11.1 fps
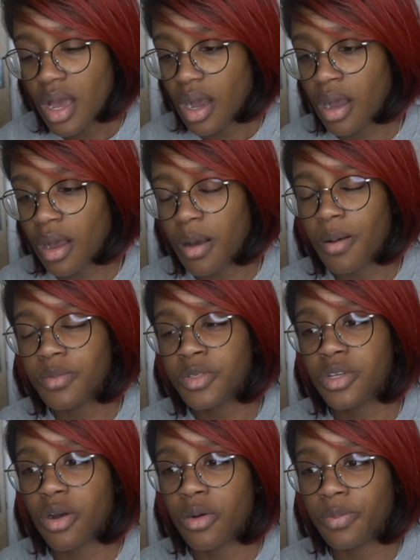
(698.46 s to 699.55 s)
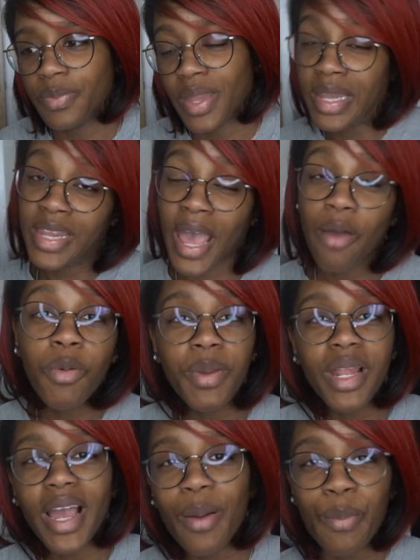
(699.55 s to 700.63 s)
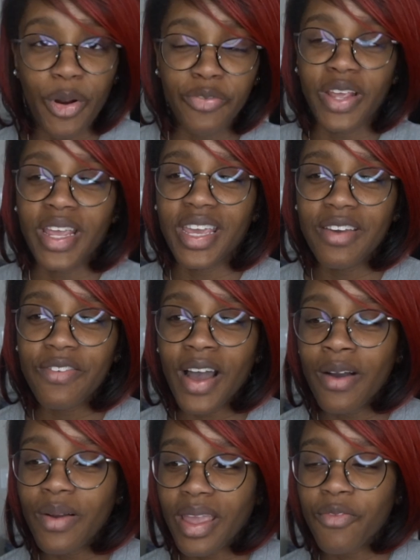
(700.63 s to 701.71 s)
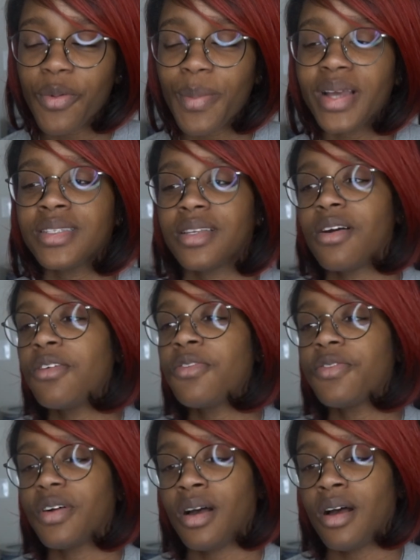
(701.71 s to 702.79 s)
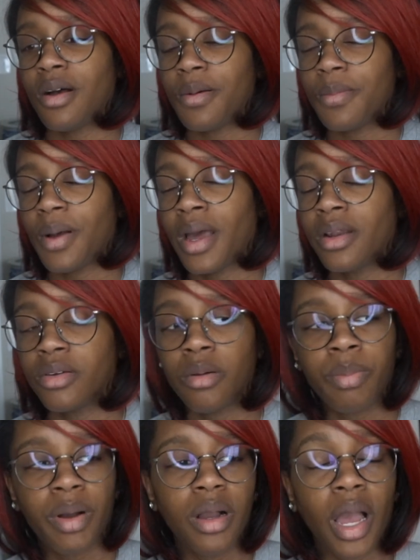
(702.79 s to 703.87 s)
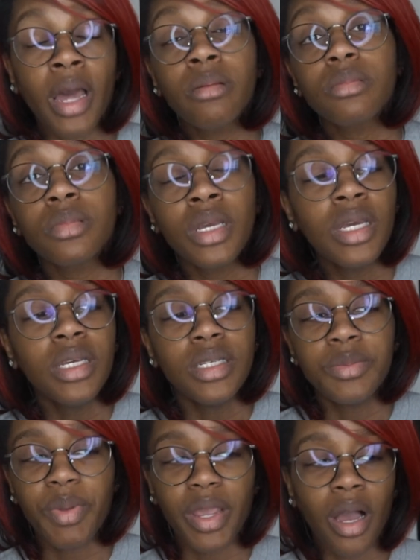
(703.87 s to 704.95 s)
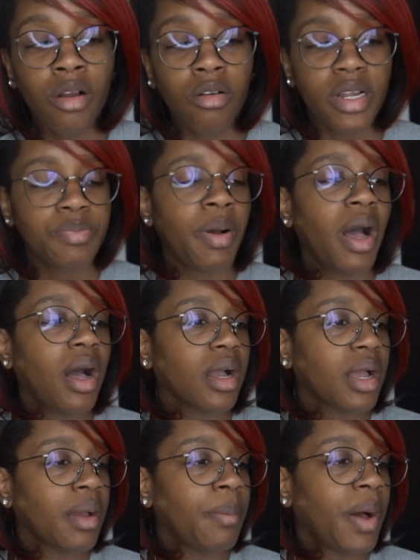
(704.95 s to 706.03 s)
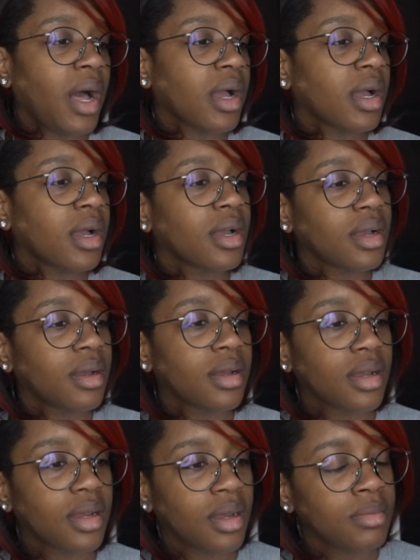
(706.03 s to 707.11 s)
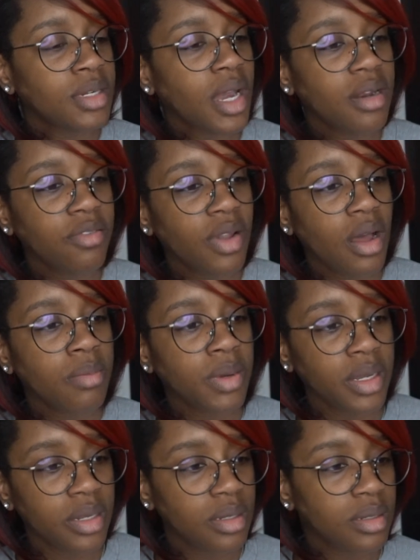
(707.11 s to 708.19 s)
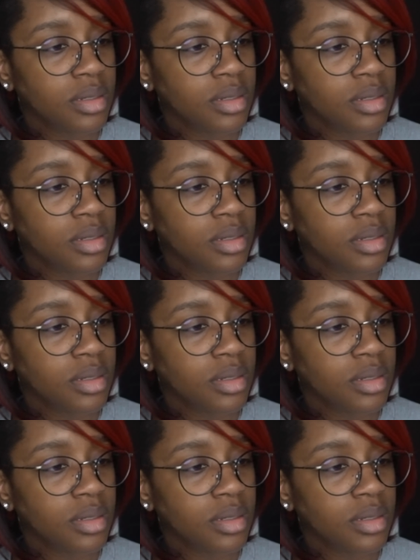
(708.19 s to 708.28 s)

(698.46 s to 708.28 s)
So that would be like a birthday gift I would get for myself. I don't know, Pump. It's being a Pump. I'm trying to vlog, bud.